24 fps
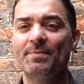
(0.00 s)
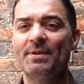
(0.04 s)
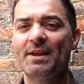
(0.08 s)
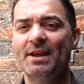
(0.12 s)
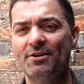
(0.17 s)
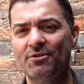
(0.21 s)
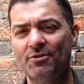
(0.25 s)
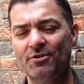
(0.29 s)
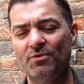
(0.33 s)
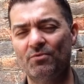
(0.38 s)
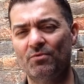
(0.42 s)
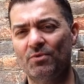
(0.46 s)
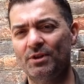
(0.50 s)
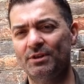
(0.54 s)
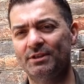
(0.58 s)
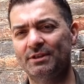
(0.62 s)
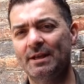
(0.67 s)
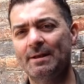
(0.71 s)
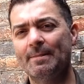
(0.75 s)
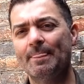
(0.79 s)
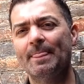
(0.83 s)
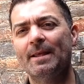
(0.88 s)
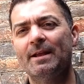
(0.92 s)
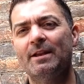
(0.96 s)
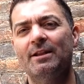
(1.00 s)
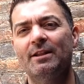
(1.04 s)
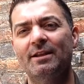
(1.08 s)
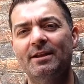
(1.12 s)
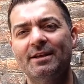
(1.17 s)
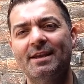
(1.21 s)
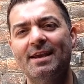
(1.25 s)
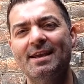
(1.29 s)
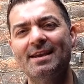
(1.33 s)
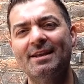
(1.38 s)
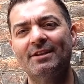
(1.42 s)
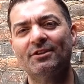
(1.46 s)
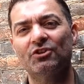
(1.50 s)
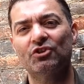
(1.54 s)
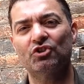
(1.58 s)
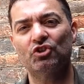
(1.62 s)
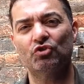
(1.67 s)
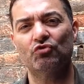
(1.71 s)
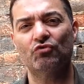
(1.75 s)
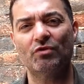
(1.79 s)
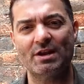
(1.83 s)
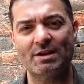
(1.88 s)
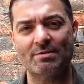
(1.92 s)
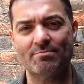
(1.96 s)
In other words, looking at
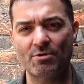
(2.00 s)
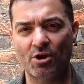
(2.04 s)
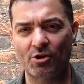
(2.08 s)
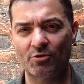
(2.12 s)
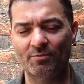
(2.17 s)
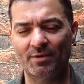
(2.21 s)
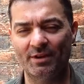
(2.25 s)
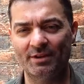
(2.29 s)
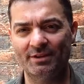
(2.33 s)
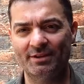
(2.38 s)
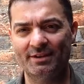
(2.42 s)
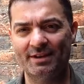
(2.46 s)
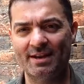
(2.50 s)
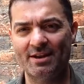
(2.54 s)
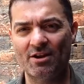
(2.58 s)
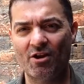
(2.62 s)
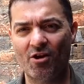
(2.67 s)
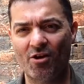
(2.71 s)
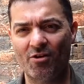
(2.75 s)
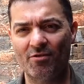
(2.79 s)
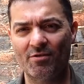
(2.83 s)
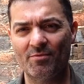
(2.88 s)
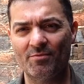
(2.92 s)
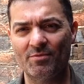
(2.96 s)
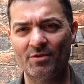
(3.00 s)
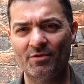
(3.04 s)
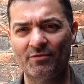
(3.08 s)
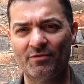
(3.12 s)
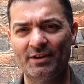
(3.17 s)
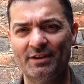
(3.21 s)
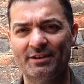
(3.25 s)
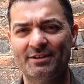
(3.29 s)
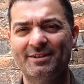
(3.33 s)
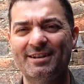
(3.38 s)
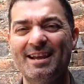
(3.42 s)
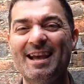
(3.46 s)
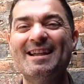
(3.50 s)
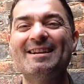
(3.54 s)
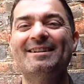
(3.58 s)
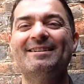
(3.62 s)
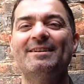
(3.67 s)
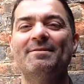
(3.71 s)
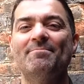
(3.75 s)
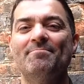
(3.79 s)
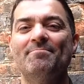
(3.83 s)
screen moments in horror movies tend to